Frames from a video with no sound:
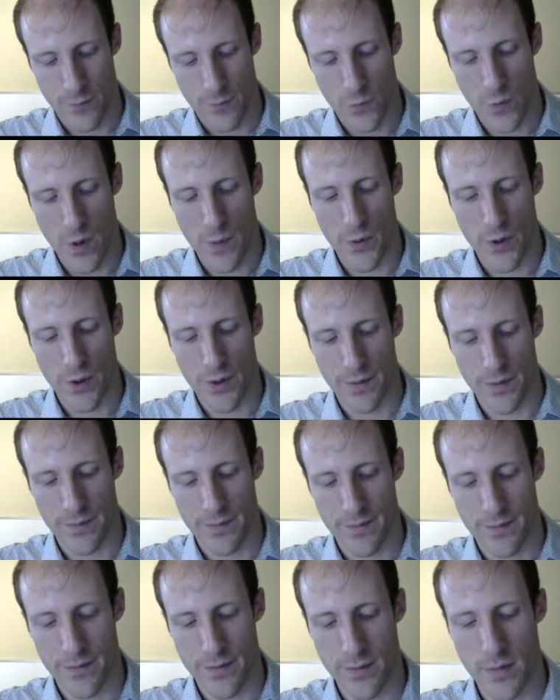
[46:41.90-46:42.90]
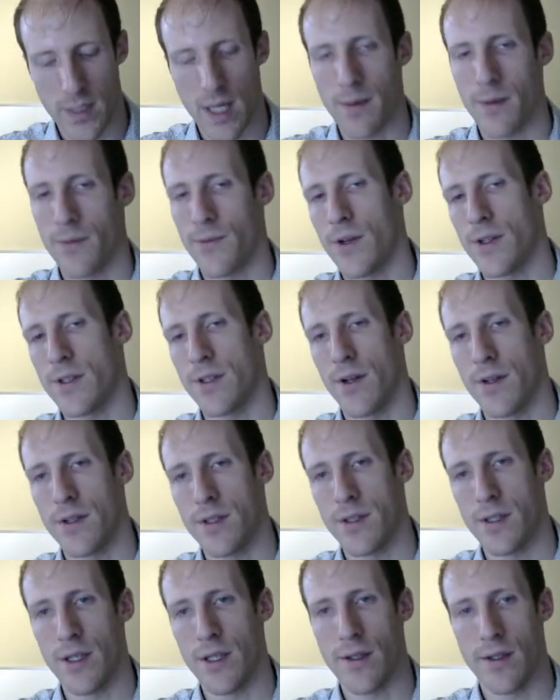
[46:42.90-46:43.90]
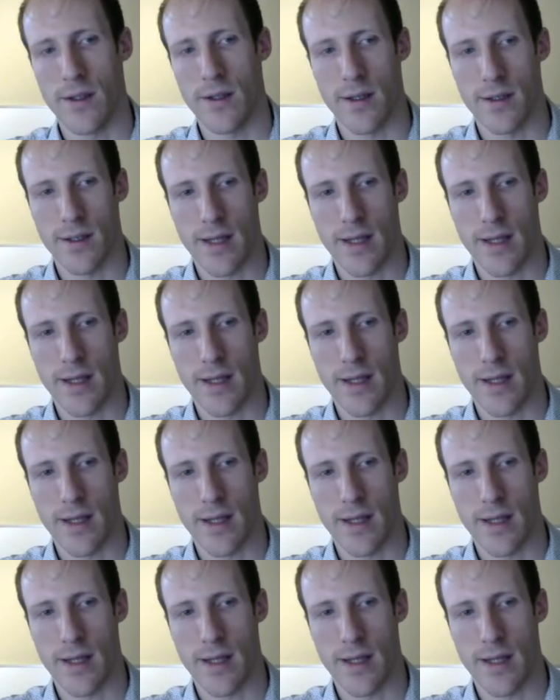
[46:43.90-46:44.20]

remember, depth first search uses a